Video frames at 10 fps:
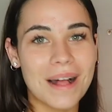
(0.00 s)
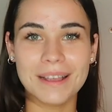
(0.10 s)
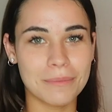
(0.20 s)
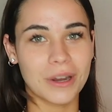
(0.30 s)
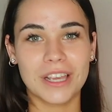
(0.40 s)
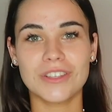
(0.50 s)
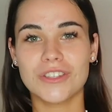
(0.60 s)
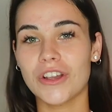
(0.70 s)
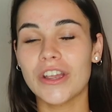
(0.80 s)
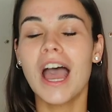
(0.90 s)
Bali Body.
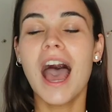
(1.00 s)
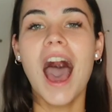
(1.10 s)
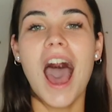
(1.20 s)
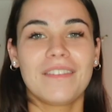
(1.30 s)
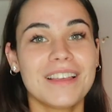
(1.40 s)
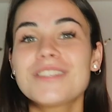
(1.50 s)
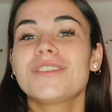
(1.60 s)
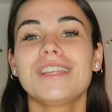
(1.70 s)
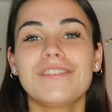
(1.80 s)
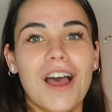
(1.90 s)
So unless
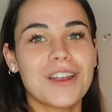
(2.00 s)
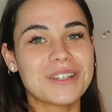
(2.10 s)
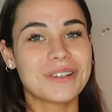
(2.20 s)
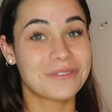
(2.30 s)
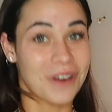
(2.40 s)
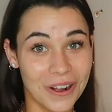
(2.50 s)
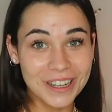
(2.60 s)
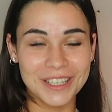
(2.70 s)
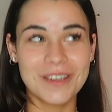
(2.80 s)
you live under a rock,